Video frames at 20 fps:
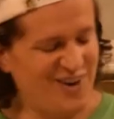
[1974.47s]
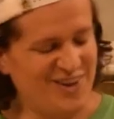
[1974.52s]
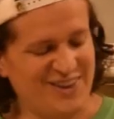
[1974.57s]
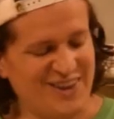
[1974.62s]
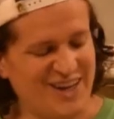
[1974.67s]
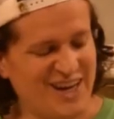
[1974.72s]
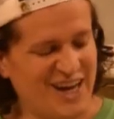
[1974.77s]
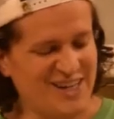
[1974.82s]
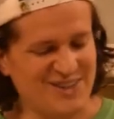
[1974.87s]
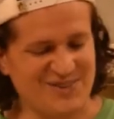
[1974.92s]
fun
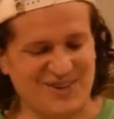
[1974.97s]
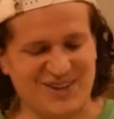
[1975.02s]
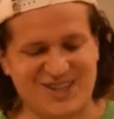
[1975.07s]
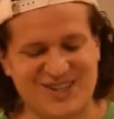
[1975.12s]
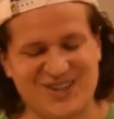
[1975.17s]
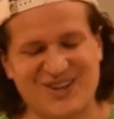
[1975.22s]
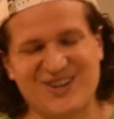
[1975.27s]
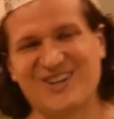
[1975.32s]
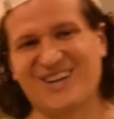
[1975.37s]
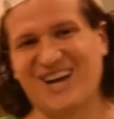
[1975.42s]
thing I just want to
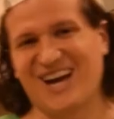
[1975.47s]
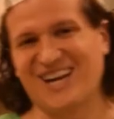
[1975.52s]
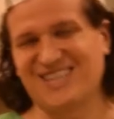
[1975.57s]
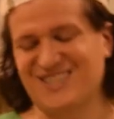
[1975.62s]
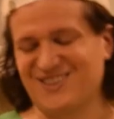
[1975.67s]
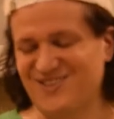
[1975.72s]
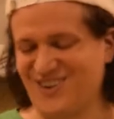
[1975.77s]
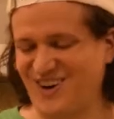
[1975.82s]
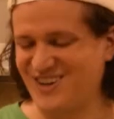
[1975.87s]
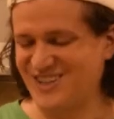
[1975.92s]
show you guys
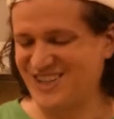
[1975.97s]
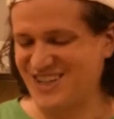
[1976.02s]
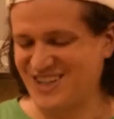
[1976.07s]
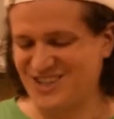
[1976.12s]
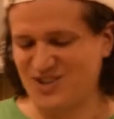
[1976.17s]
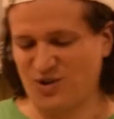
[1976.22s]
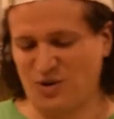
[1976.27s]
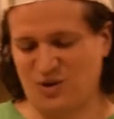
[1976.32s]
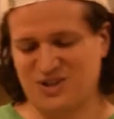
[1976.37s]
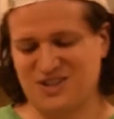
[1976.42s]
as far as like
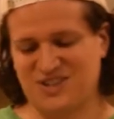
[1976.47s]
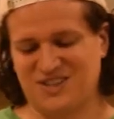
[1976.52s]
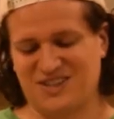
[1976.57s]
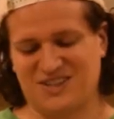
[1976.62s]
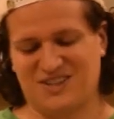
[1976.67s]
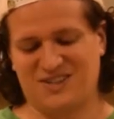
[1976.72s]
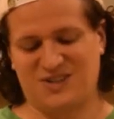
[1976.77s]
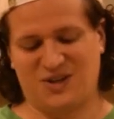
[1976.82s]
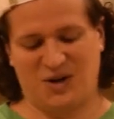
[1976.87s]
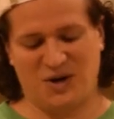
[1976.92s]
storage is
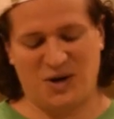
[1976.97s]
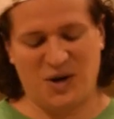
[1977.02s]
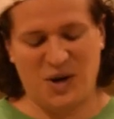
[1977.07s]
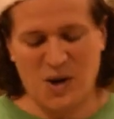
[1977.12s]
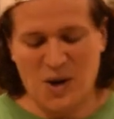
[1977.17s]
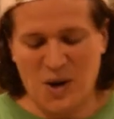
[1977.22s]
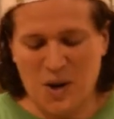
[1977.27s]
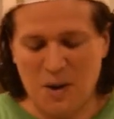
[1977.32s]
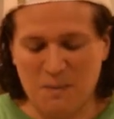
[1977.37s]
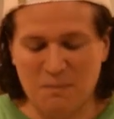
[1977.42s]

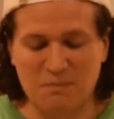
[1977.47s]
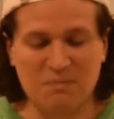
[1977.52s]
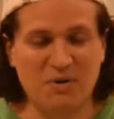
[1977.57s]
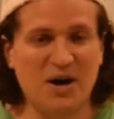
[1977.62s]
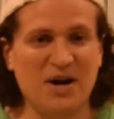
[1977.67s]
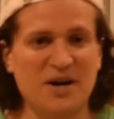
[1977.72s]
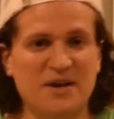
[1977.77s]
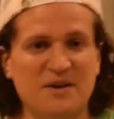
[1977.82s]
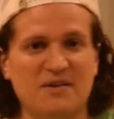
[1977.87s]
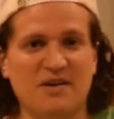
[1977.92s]
concerned.
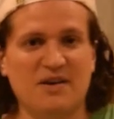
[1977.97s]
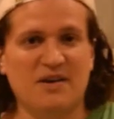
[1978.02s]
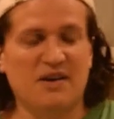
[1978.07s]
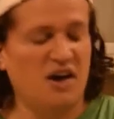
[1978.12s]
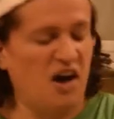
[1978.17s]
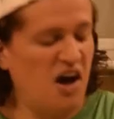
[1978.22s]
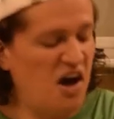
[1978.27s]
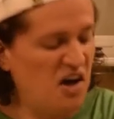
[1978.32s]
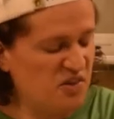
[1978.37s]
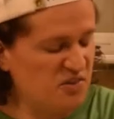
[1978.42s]
But
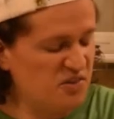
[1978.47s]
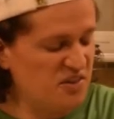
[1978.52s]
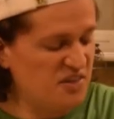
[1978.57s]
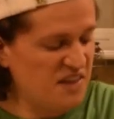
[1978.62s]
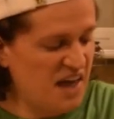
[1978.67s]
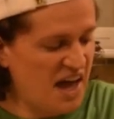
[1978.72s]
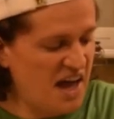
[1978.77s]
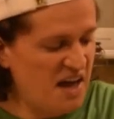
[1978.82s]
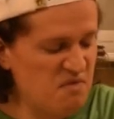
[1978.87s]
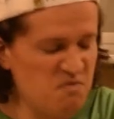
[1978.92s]
other than
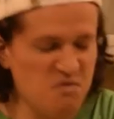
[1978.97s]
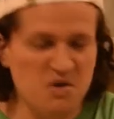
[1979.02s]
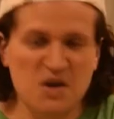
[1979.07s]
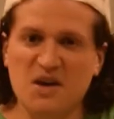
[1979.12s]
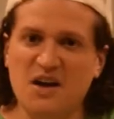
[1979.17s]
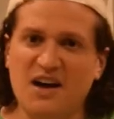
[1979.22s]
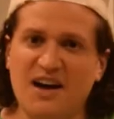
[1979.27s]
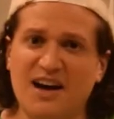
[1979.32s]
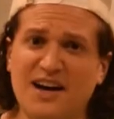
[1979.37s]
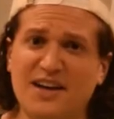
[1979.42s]
that,
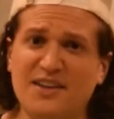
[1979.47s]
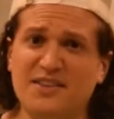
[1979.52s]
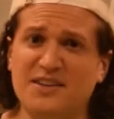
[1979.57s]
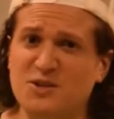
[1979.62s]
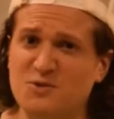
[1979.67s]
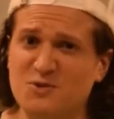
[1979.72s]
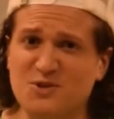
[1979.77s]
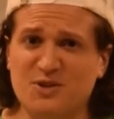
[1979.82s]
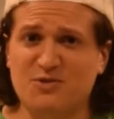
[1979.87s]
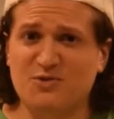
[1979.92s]
uh,
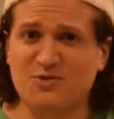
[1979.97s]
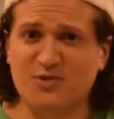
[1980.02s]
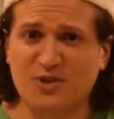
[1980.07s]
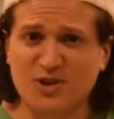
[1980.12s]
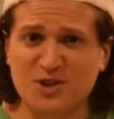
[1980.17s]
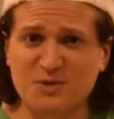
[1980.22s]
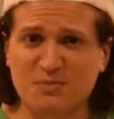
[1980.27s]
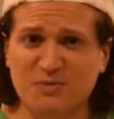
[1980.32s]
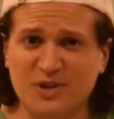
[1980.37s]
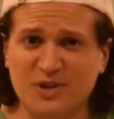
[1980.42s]
this was the first